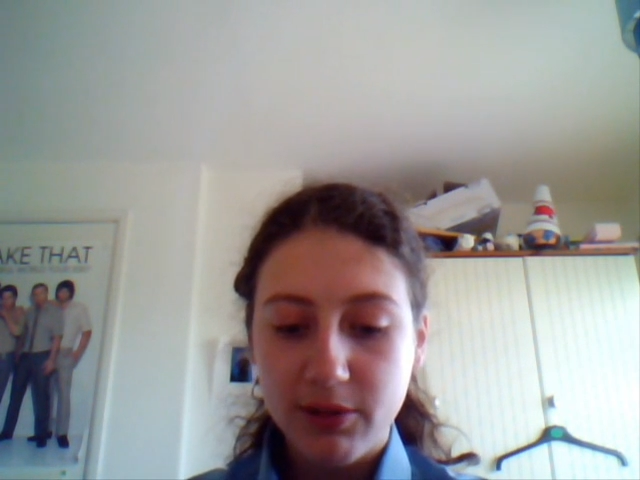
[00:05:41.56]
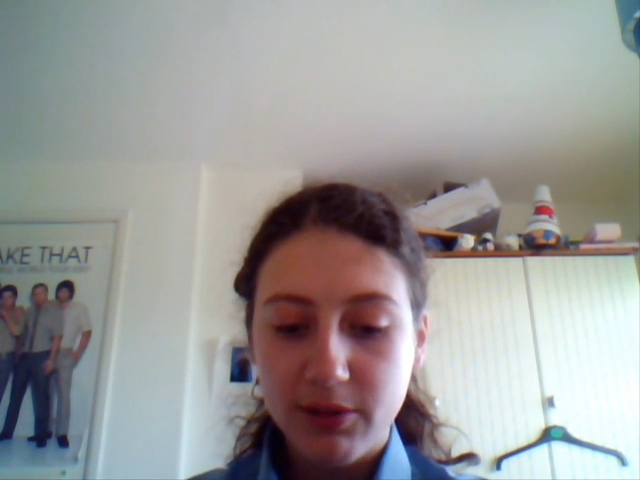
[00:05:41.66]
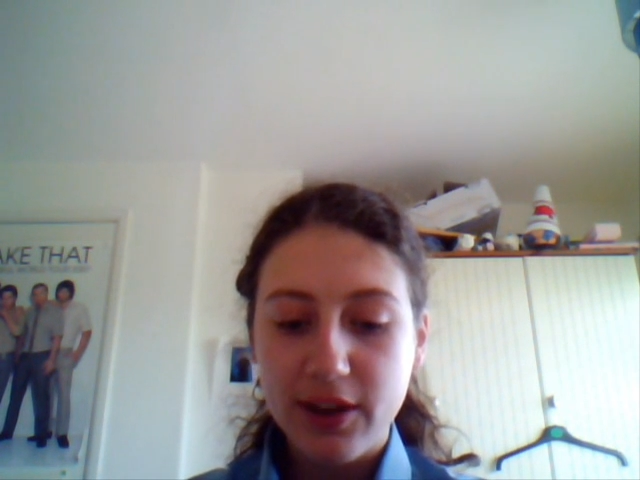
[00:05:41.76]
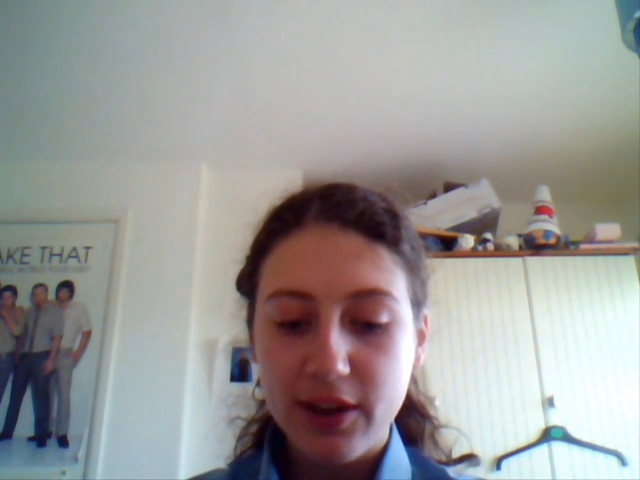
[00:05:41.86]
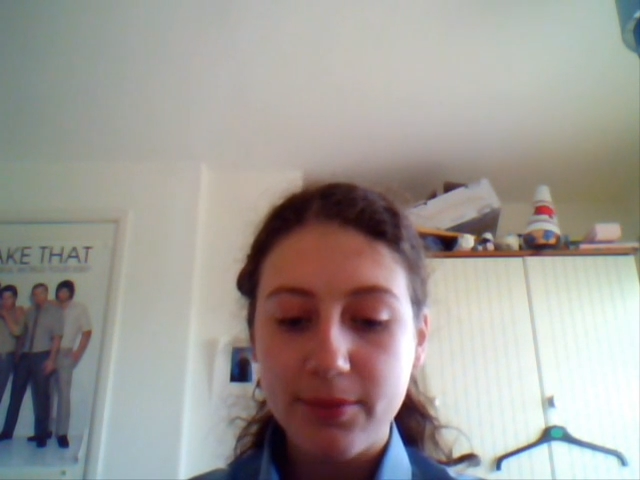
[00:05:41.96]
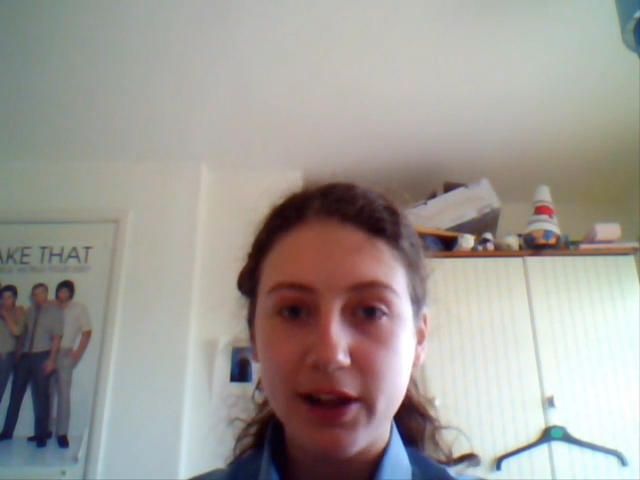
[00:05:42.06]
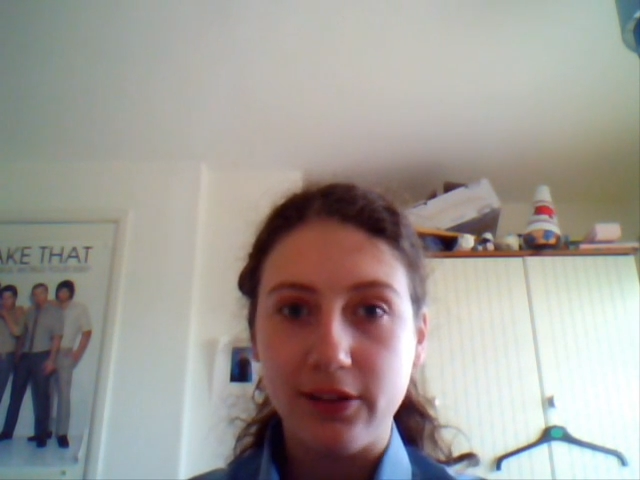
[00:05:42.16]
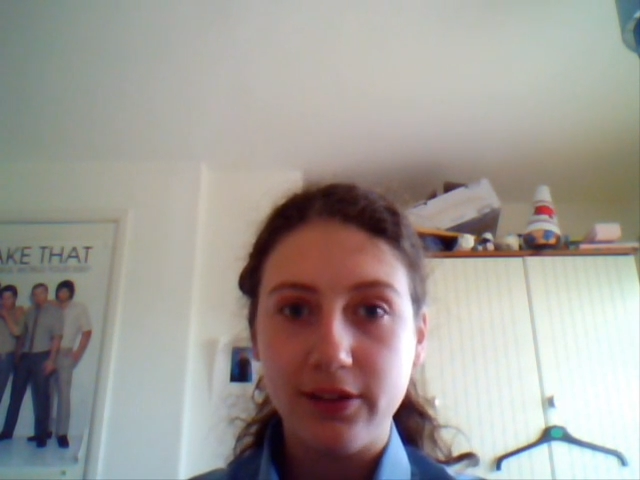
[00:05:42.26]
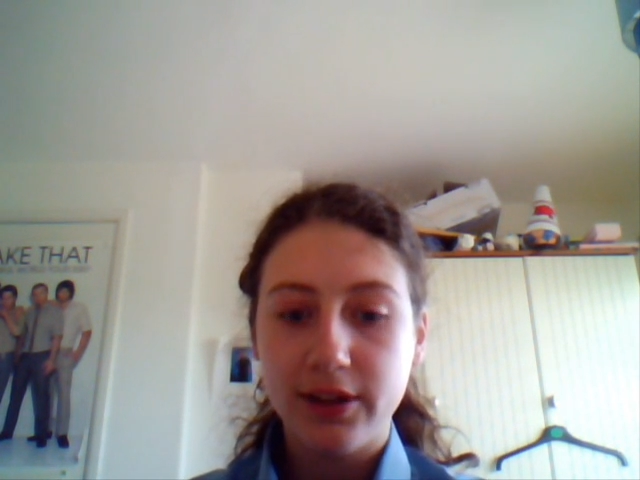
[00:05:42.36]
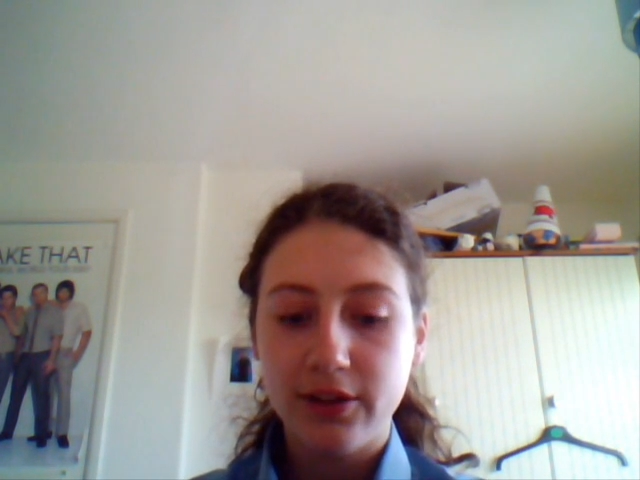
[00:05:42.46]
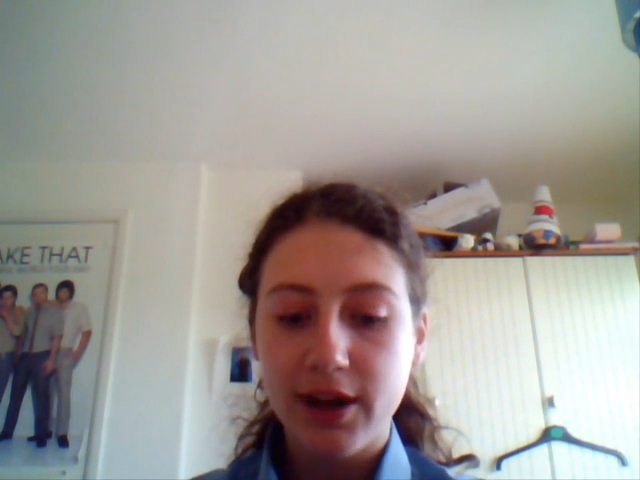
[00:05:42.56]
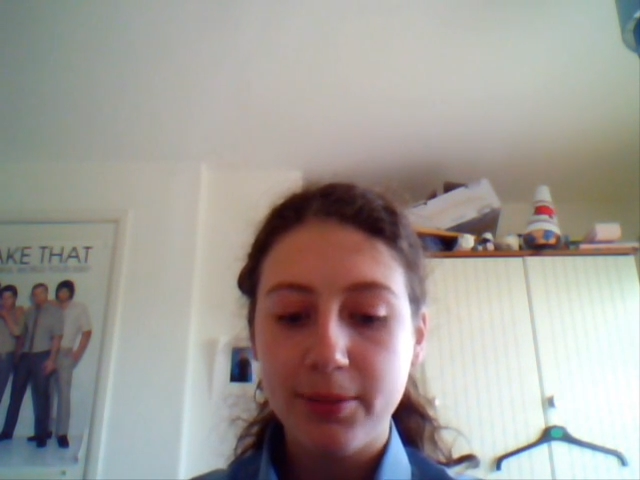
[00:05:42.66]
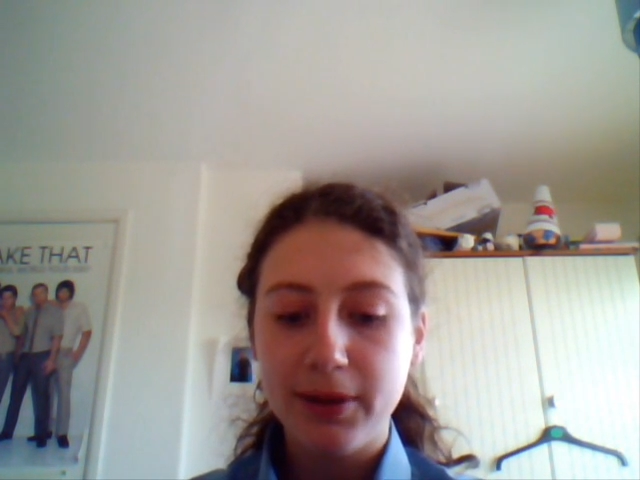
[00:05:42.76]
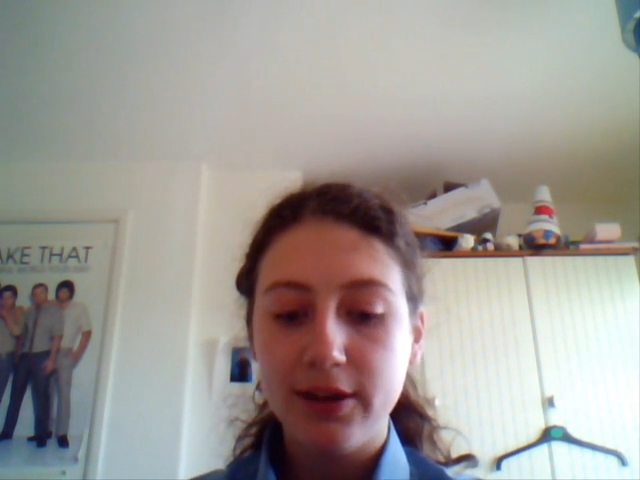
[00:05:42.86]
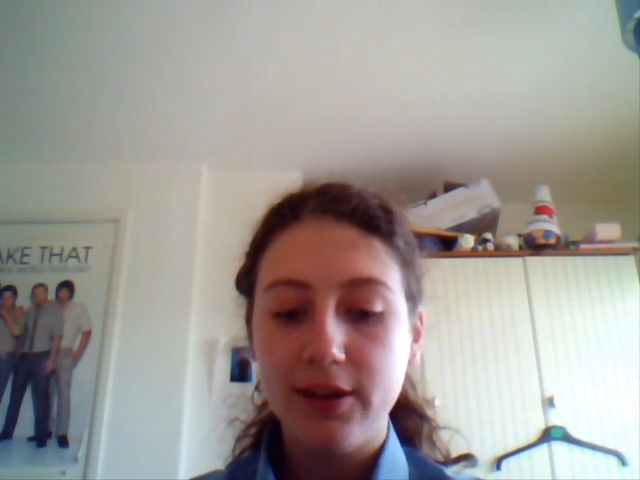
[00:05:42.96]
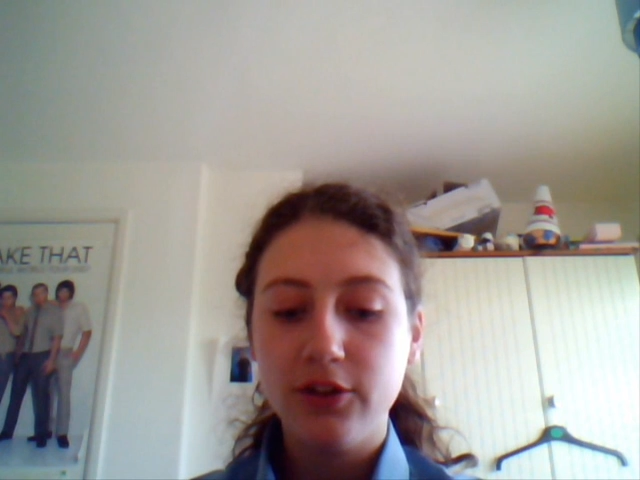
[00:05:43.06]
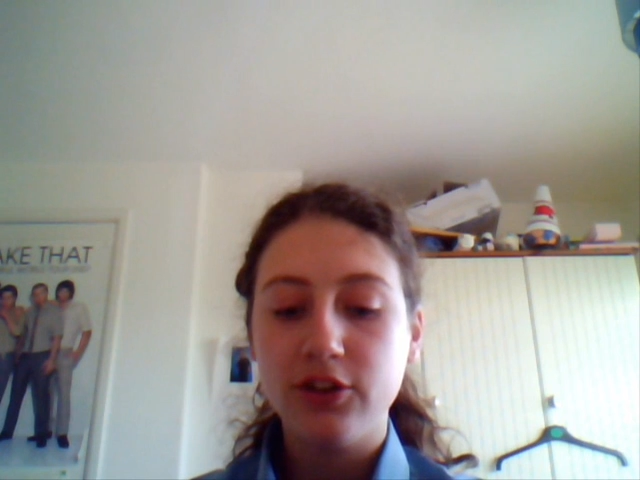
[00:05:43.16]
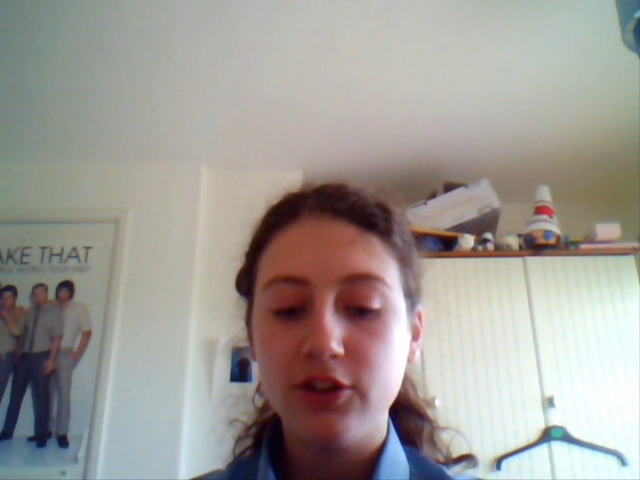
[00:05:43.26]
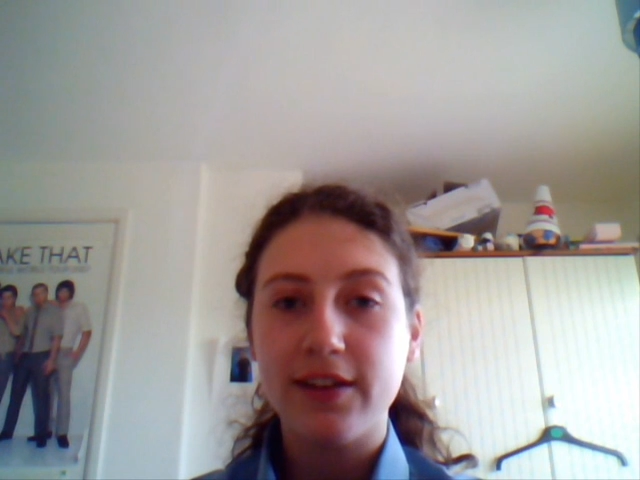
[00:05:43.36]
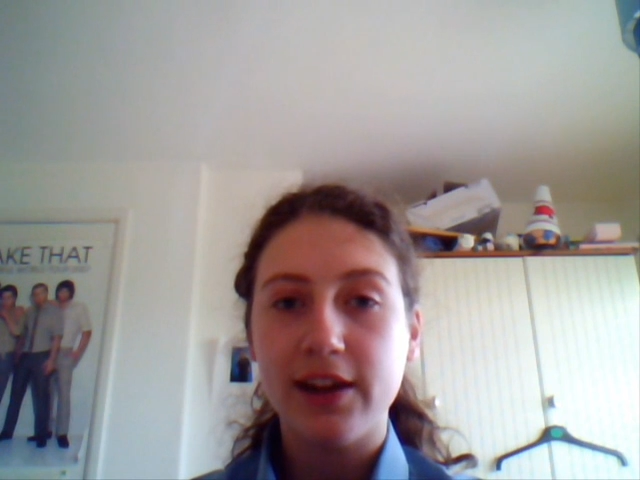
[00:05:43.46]
What's that smell? You happy?
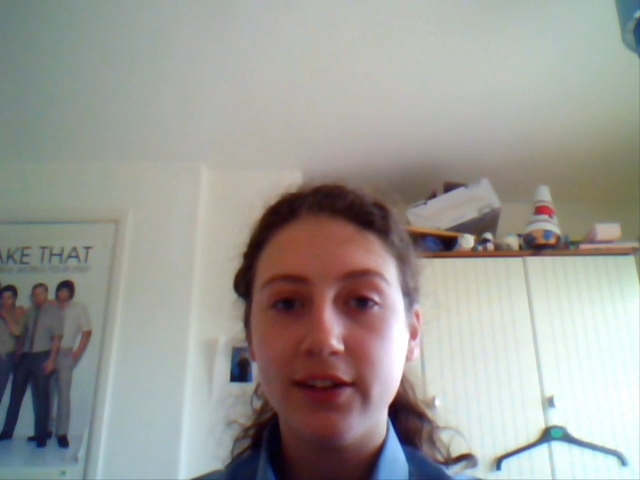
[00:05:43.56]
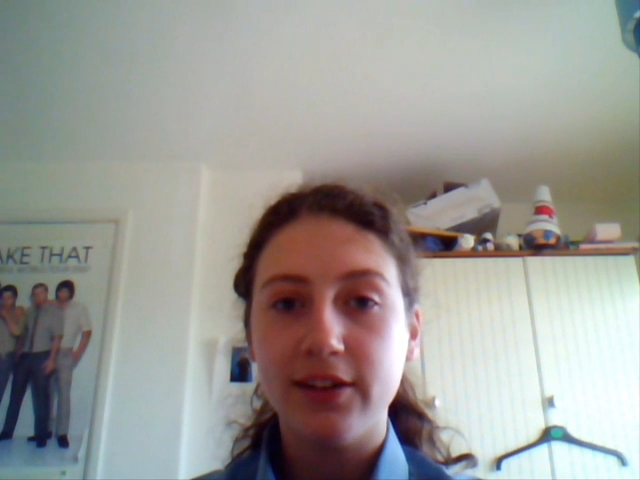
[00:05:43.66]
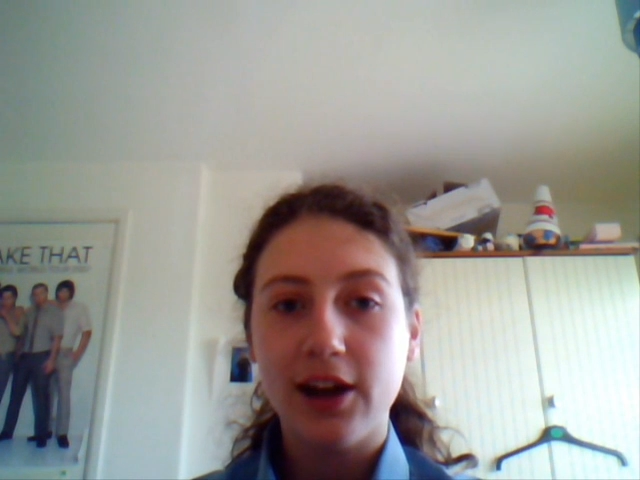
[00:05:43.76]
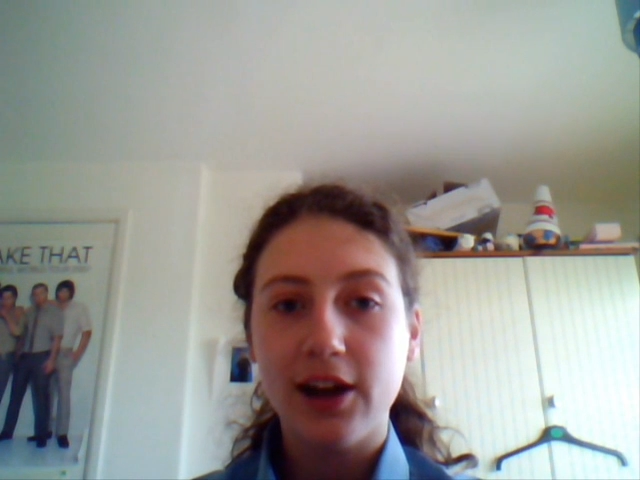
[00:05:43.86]
Should this end?